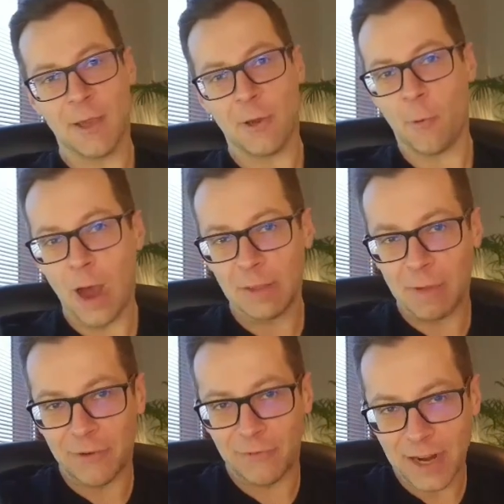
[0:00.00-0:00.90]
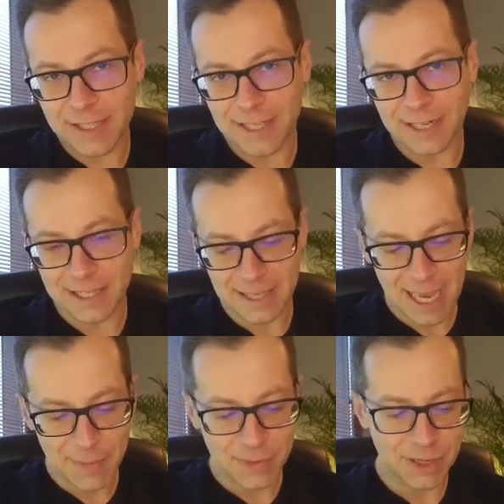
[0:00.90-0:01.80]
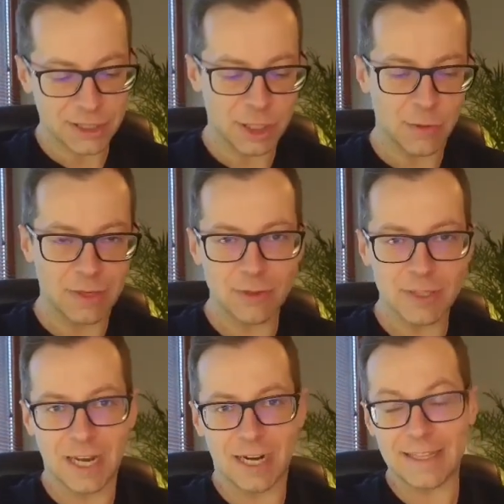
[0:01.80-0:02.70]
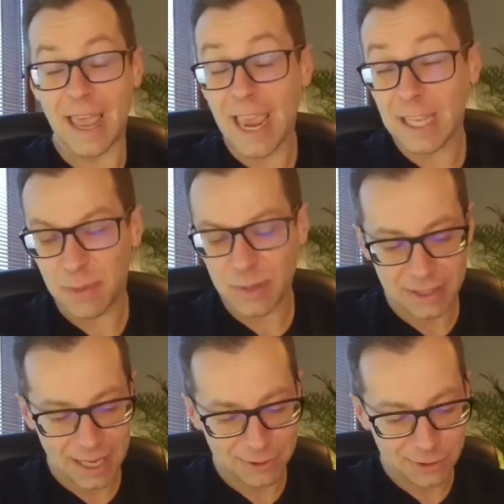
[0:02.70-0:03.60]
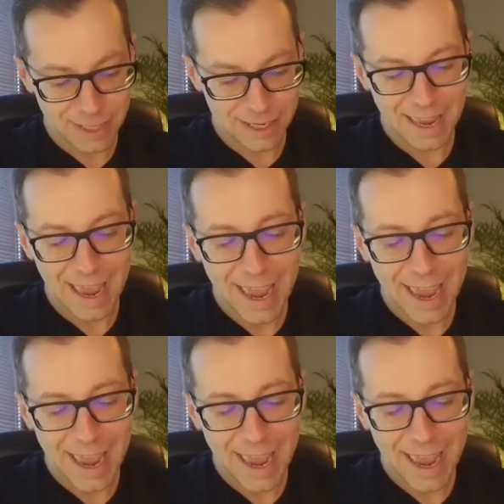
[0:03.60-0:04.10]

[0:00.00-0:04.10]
One month later, in April, she willing to start 8 to take